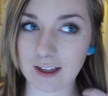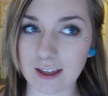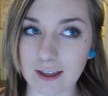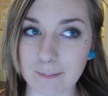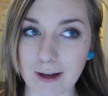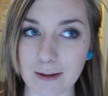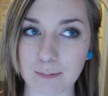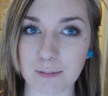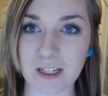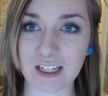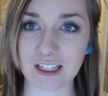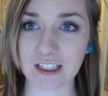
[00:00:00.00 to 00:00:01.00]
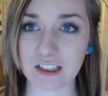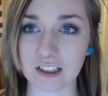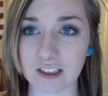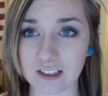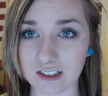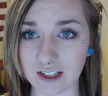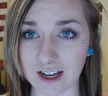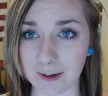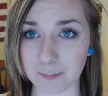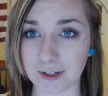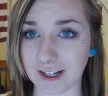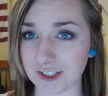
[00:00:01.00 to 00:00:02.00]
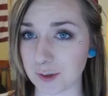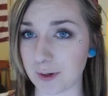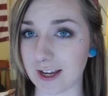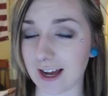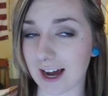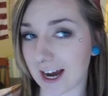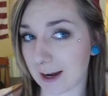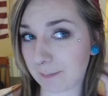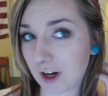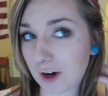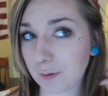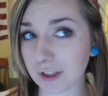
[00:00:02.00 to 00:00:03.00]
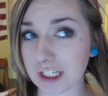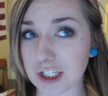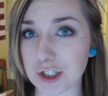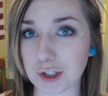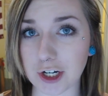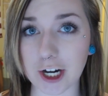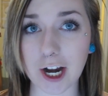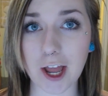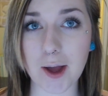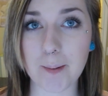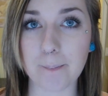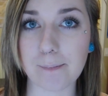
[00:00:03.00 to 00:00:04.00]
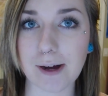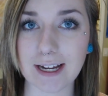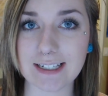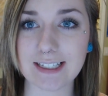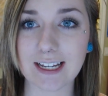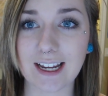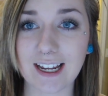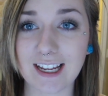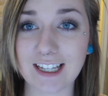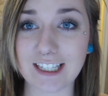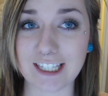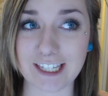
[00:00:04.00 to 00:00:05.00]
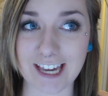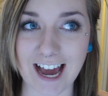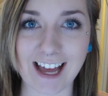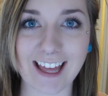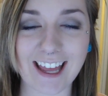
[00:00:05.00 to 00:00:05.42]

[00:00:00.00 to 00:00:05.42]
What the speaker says: It might be up next week, I'm not really sure, but yeah.